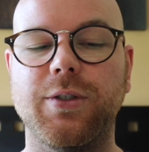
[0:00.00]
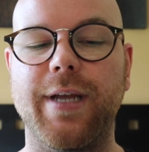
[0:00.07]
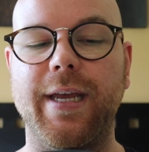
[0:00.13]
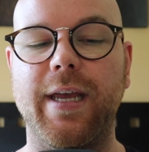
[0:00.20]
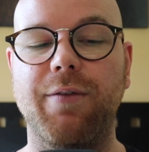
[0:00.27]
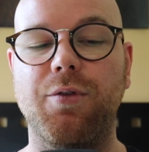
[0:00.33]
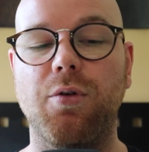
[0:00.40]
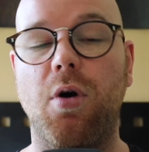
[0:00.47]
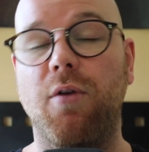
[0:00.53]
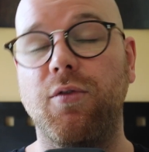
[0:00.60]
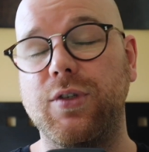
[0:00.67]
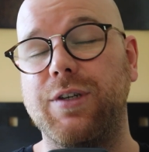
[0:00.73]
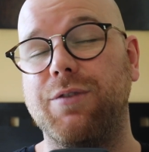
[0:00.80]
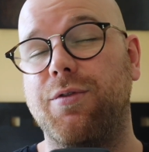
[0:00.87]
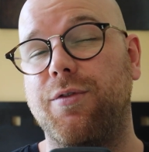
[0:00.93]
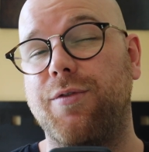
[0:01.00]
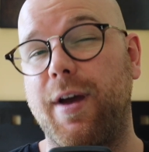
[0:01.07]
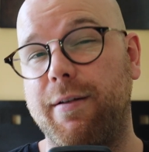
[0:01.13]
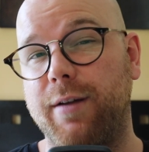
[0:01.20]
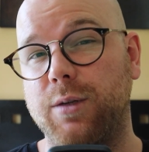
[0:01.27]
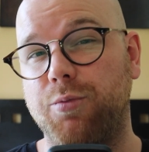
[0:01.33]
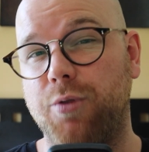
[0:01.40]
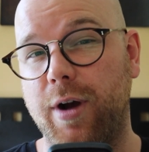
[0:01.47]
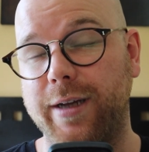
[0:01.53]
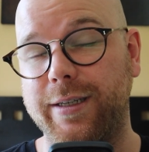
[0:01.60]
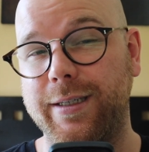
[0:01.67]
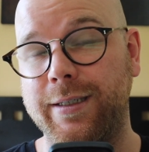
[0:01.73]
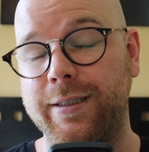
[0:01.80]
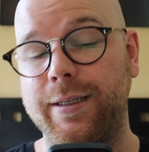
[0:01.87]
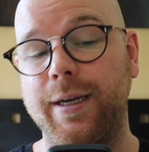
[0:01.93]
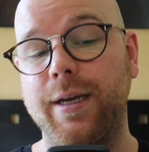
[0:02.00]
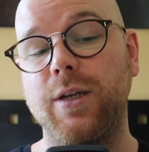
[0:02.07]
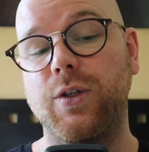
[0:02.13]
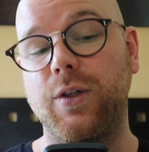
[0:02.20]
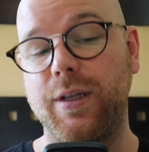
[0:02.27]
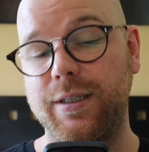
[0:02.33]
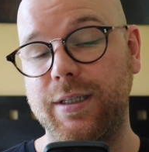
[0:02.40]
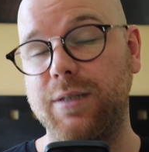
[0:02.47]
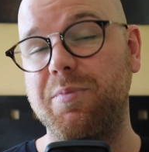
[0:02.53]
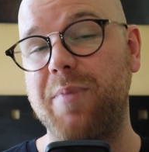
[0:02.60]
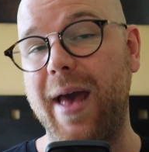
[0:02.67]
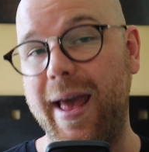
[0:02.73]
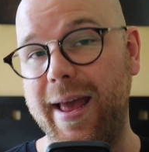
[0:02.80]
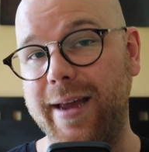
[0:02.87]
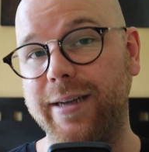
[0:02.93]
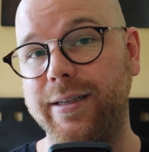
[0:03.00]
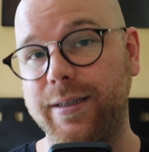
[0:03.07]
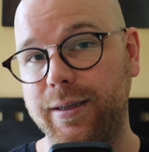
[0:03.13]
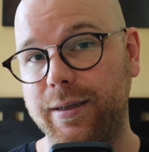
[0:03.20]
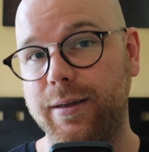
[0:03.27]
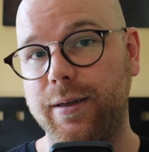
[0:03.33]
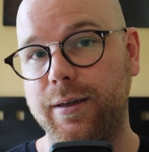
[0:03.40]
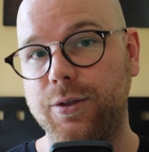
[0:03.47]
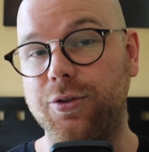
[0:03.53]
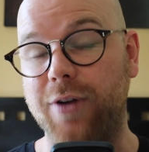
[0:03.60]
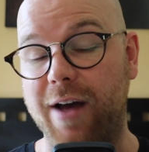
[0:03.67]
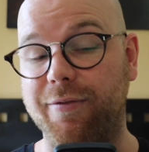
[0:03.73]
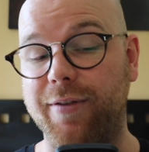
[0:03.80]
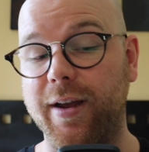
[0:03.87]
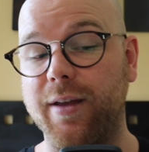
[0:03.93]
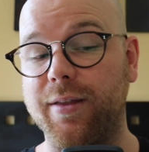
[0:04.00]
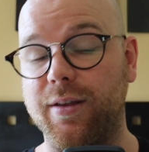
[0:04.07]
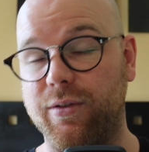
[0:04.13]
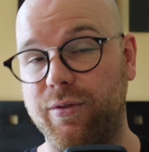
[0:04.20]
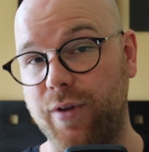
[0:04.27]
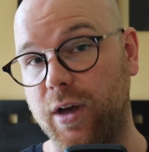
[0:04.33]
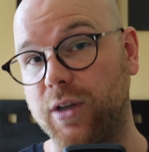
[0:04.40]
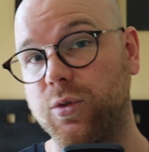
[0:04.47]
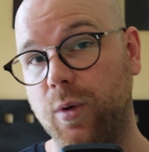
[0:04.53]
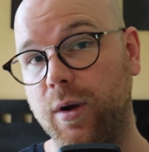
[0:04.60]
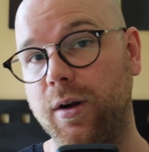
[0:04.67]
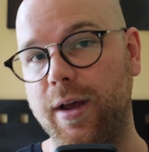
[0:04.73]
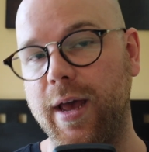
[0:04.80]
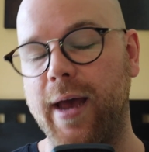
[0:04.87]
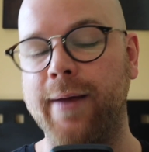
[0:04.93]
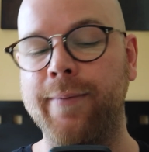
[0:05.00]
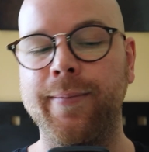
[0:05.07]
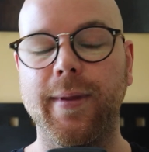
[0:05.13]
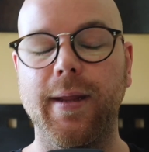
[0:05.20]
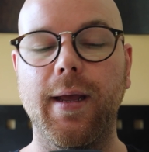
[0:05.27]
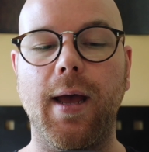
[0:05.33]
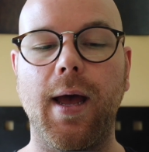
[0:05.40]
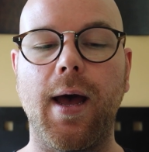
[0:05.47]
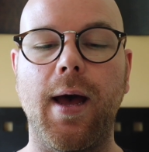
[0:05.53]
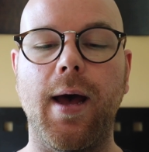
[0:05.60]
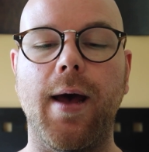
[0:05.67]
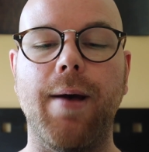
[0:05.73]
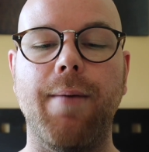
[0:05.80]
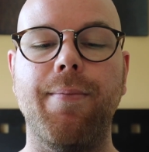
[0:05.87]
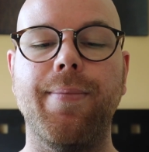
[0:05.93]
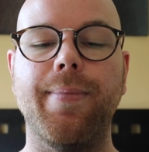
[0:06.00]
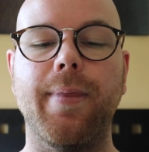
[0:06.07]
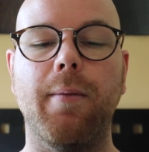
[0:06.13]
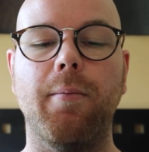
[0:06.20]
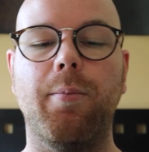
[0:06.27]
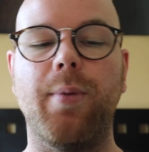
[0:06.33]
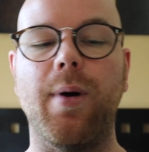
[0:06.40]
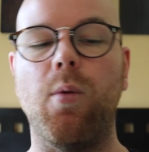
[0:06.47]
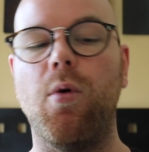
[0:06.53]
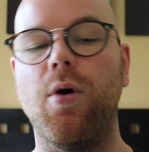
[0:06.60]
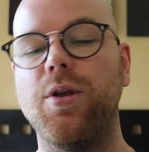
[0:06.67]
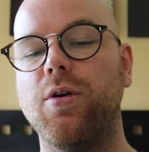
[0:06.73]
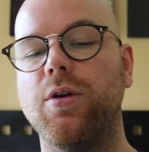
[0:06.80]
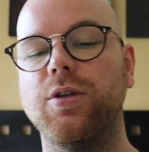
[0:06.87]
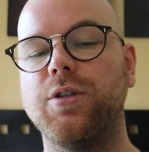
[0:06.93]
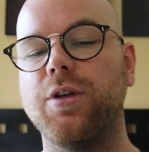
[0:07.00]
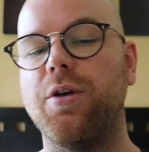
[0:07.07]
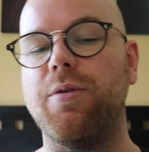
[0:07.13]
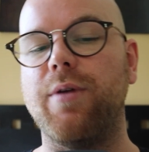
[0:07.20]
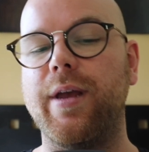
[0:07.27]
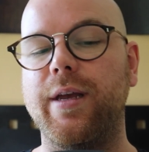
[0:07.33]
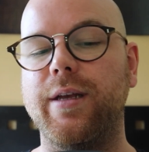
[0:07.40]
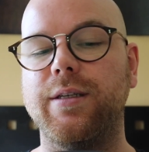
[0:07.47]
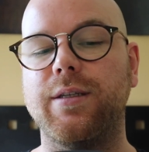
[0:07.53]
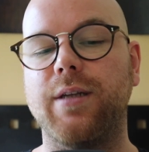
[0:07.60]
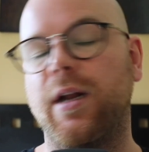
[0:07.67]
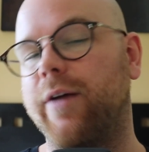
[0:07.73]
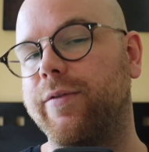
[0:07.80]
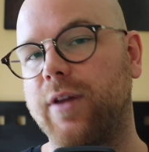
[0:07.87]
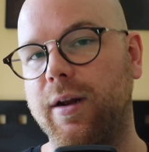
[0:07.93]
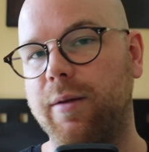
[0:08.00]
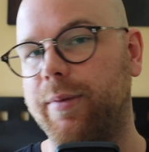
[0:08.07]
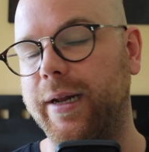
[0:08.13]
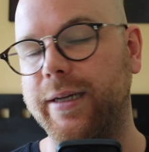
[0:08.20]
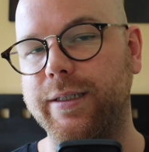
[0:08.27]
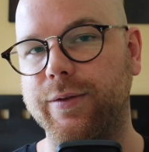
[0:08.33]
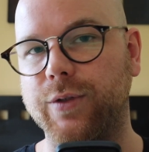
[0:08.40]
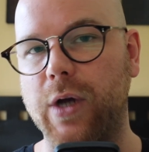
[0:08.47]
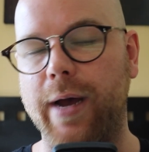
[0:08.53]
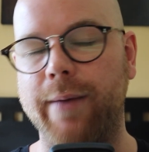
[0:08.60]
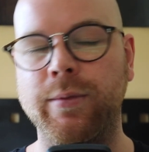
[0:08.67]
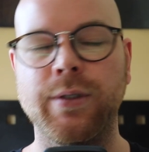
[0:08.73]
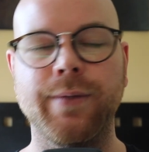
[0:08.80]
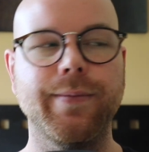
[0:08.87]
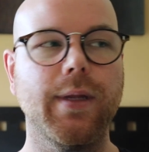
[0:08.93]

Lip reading: they give you, obviously, for various prices. So this is paid traffic, this first one, okay? But what you can do is, and I've done it plenty of times,